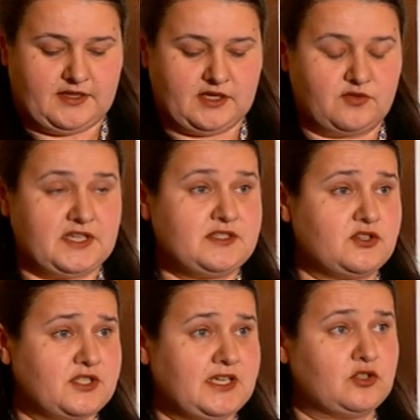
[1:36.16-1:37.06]
The
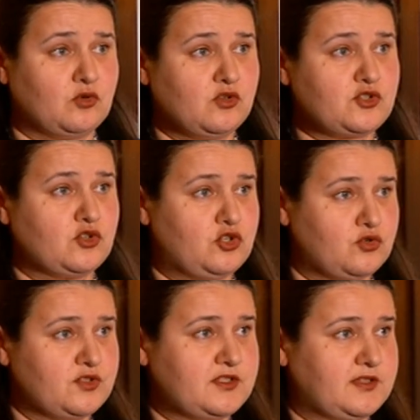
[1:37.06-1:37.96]
aggressor state also
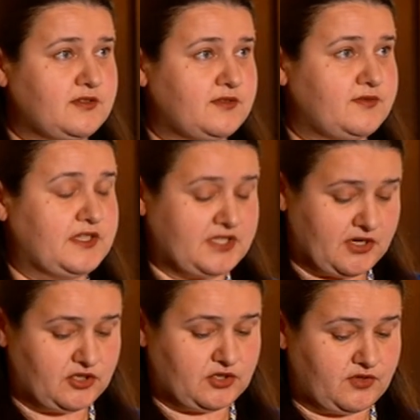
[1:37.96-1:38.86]
used the
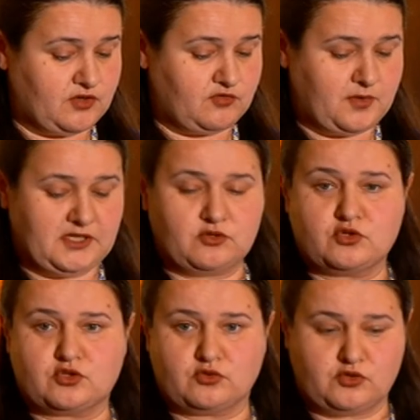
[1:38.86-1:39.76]
territory of
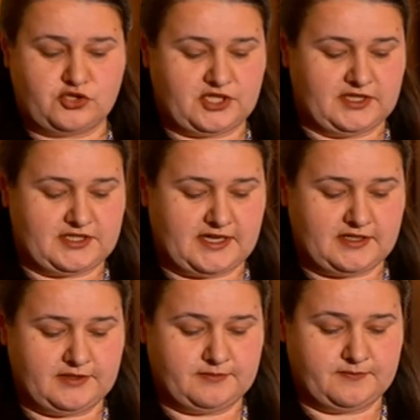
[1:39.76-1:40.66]
Belarus to launch an
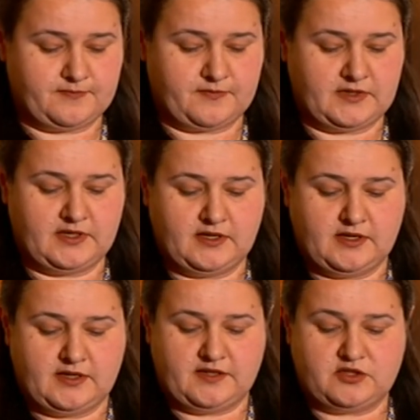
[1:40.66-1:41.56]
attack.
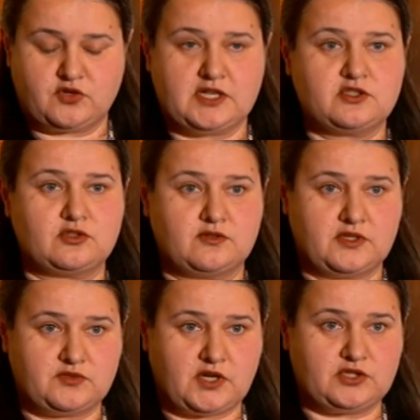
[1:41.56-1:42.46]
They, trust,
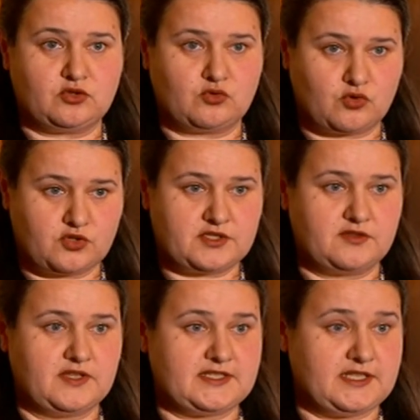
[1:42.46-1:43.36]
they tried to cross
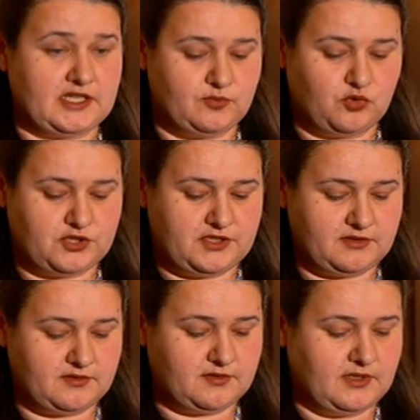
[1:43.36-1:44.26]
the state
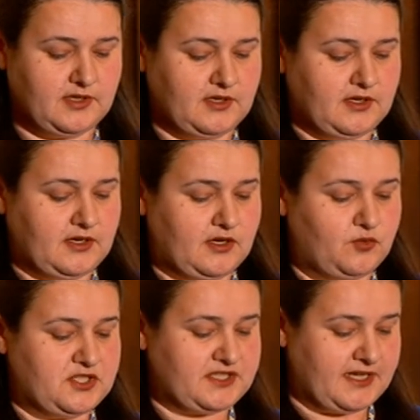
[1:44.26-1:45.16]
border
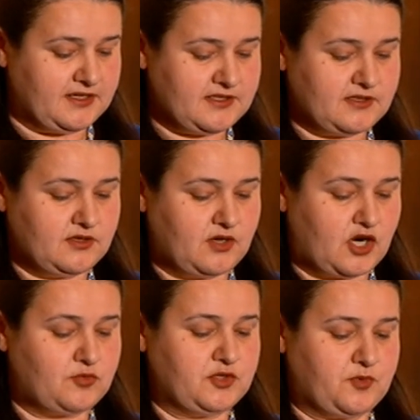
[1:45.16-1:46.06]
uh, with tanks,
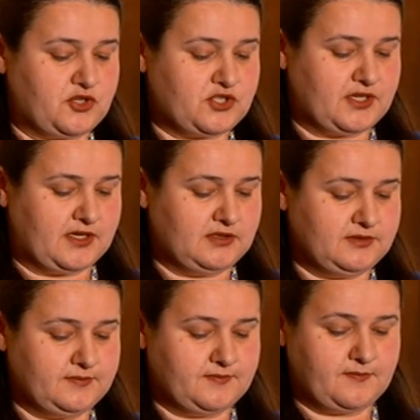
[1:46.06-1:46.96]
armored
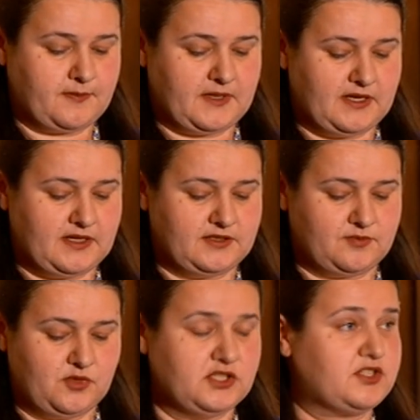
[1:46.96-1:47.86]
personnel,
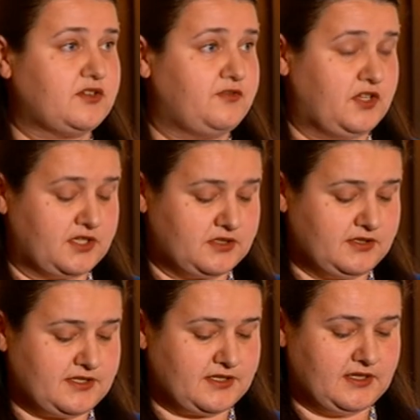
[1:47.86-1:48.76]
and military
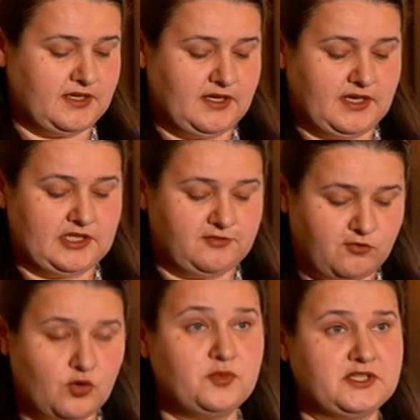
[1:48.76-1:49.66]
vehicles, and
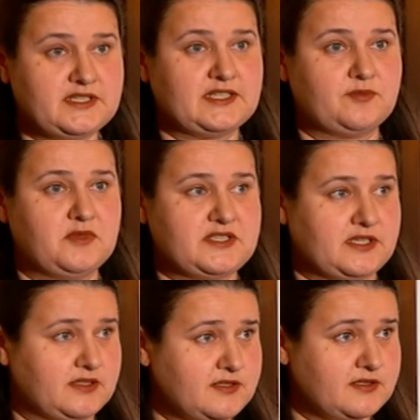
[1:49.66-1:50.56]
four ballistic
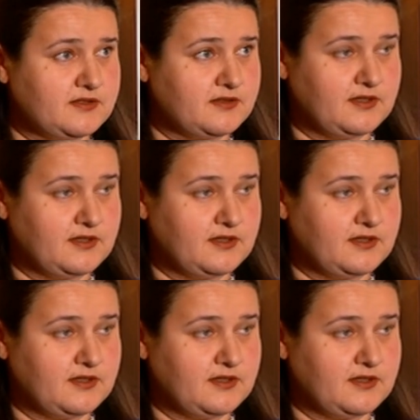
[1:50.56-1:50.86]
missiles